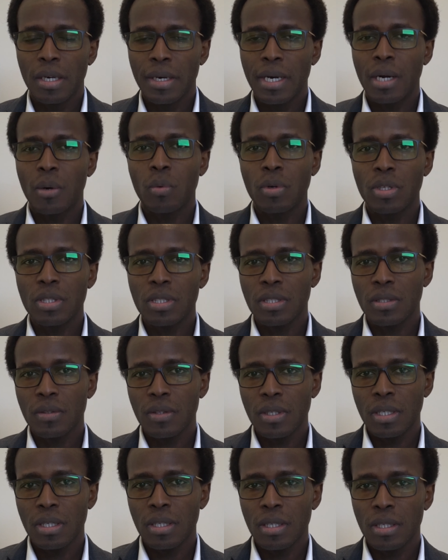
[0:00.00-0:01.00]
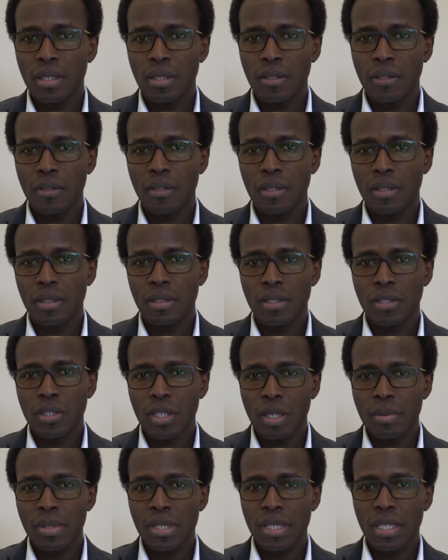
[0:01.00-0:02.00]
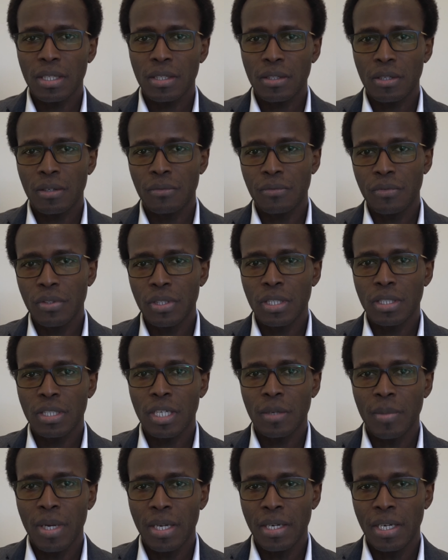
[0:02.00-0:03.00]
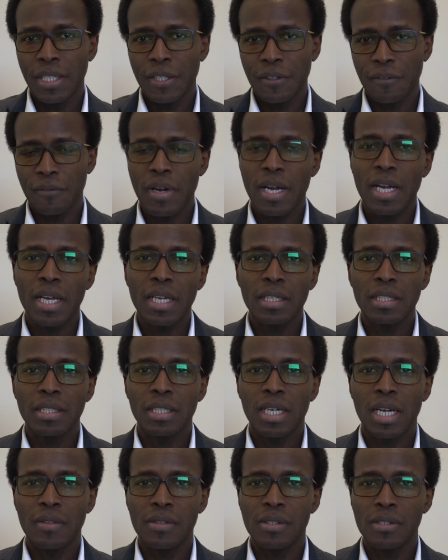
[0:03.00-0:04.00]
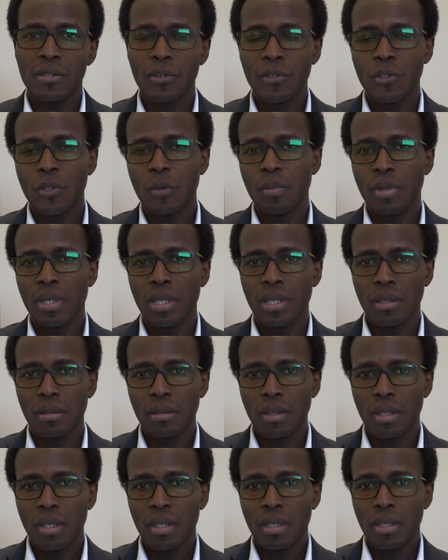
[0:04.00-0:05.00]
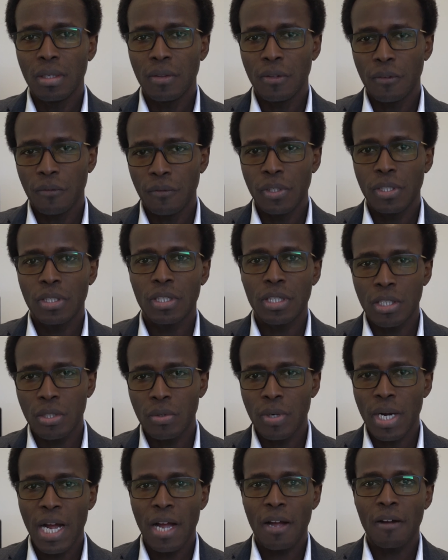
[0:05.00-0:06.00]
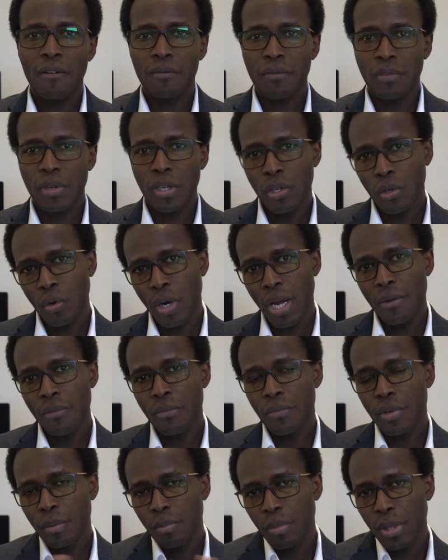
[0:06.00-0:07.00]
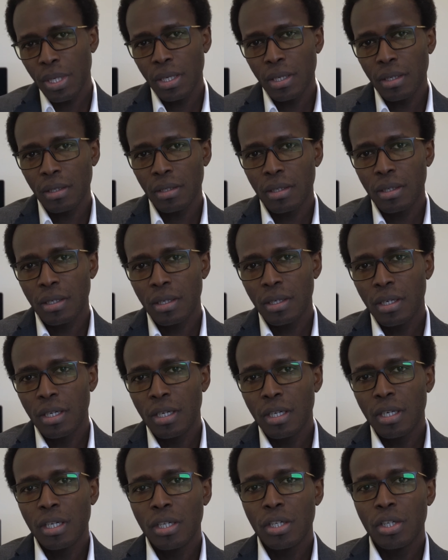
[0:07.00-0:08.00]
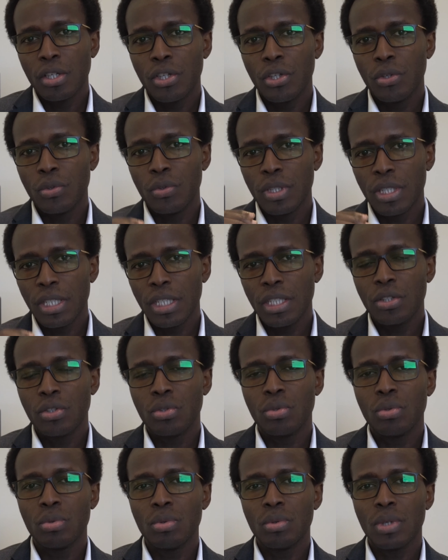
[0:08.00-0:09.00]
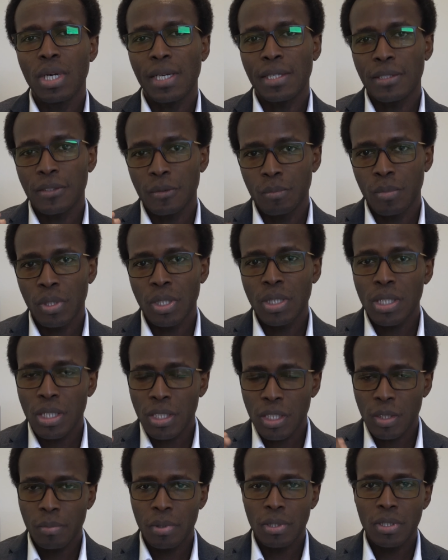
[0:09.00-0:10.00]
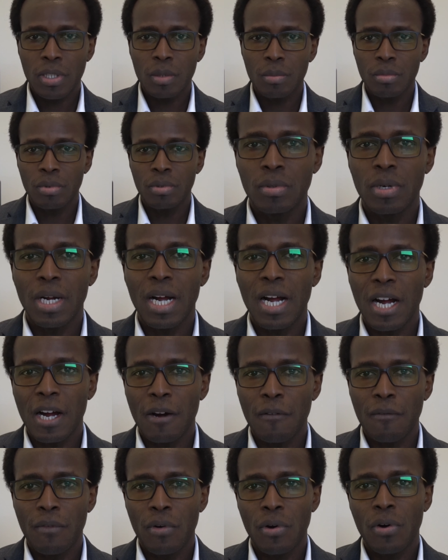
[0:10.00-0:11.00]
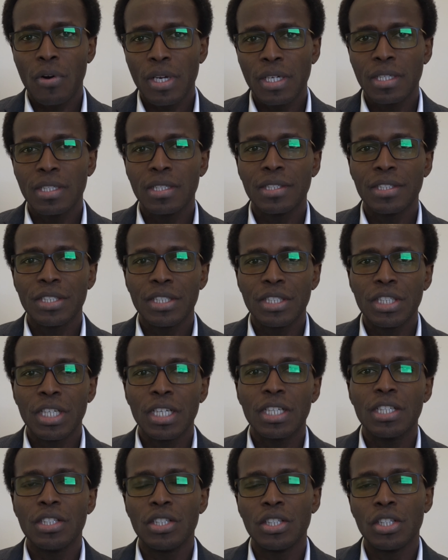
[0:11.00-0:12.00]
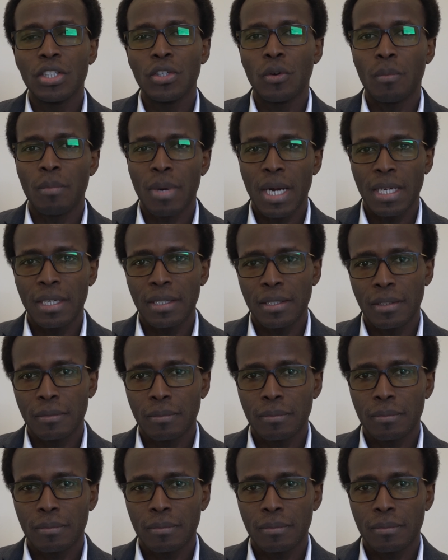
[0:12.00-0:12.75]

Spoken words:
Now, once the subset of features have been identified, and this is going to be the features you have in your MVP, you need to, as much as possible, avoid changing your mind.